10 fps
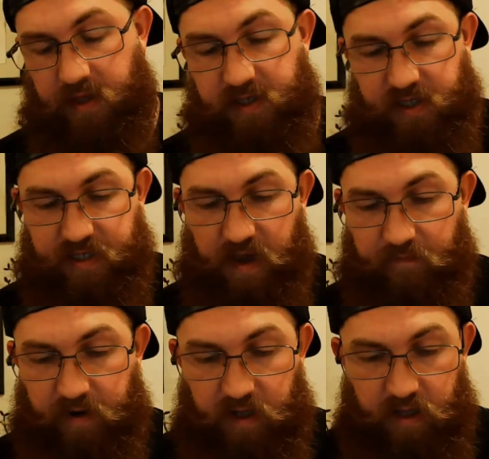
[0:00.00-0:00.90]
This is
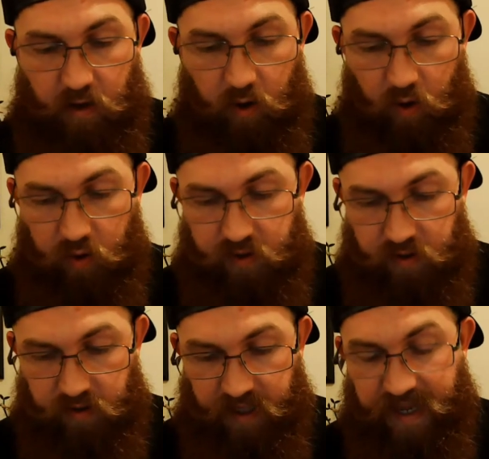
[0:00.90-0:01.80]
definitely
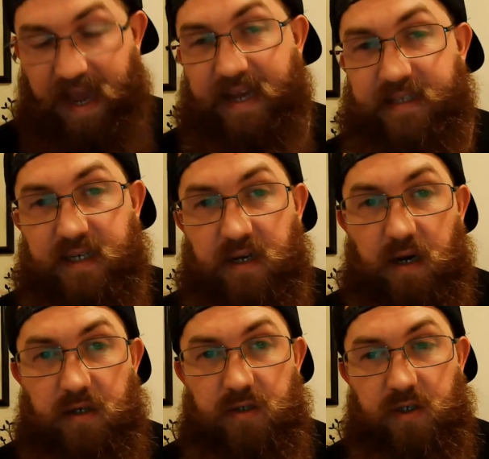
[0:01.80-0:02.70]
old, late
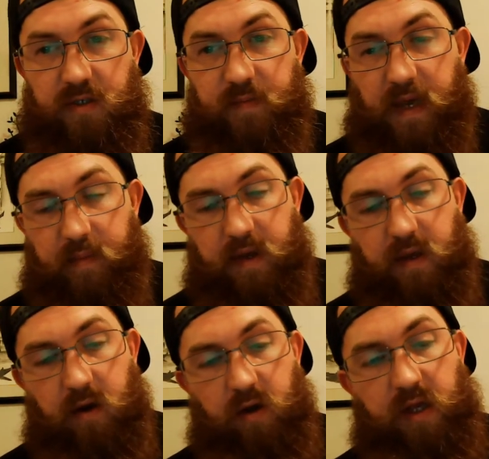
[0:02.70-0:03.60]
1800s,
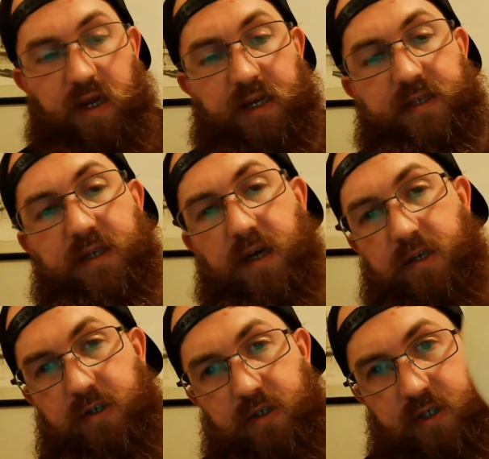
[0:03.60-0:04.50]
maybe early
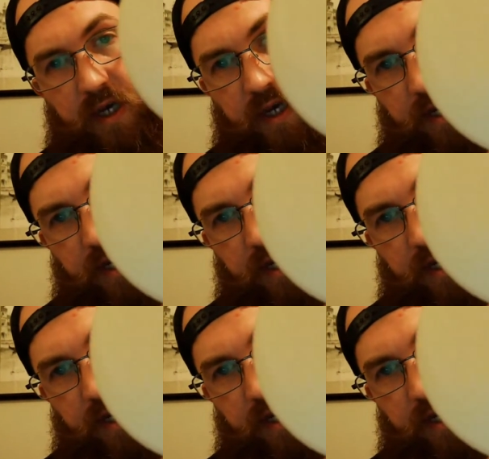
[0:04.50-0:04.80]
1900s.